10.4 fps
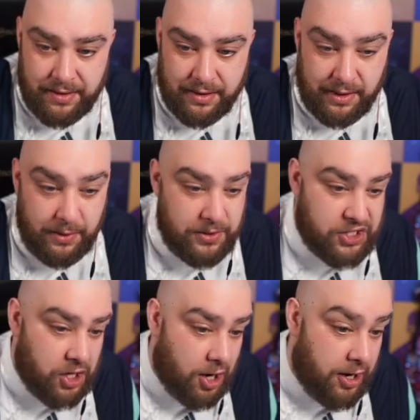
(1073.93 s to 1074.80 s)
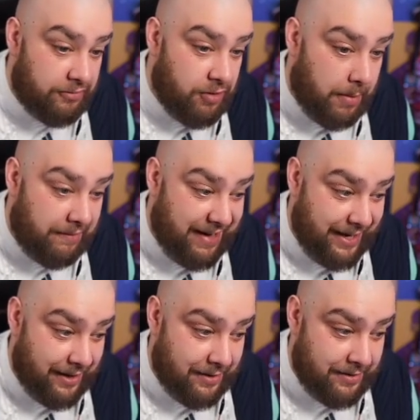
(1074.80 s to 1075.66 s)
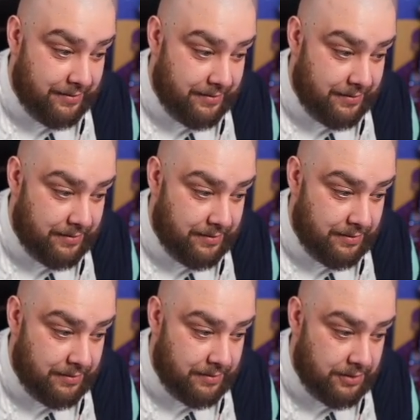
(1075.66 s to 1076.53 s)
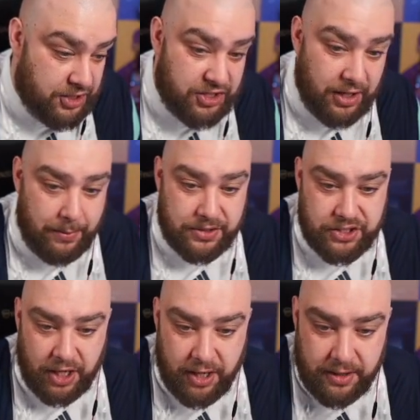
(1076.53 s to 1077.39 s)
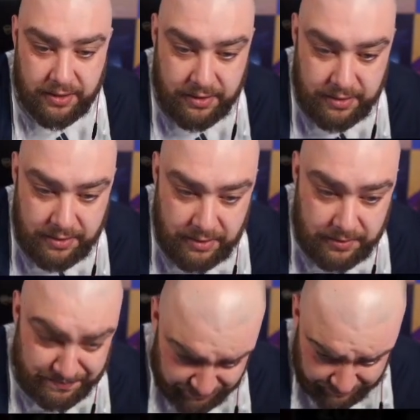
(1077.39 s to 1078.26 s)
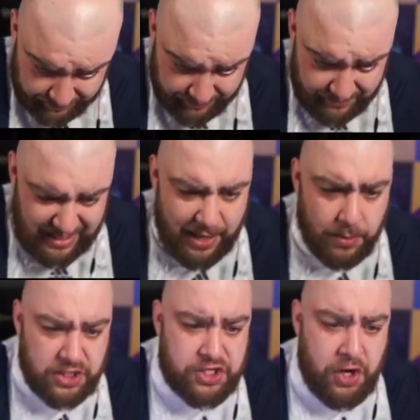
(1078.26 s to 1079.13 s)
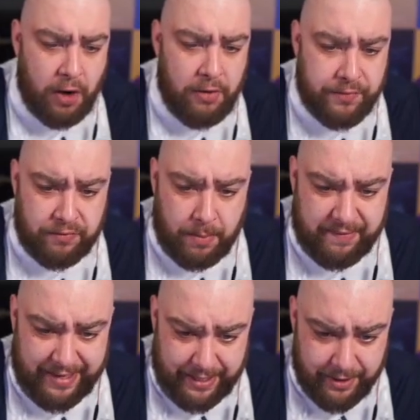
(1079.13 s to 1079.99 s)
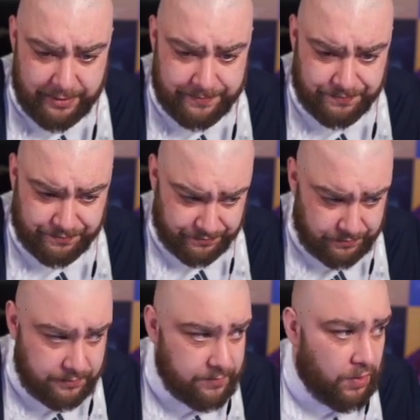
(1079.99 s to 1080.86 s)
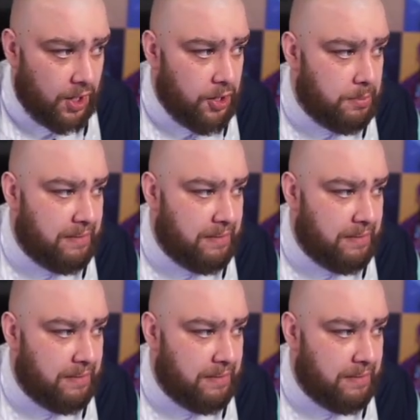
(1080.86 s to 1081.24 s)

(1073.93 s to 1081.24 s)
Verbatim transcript: Luke Shaw and Romarinho. Shaw, he wants Shaw. He wants Shaw over Romarinho. Number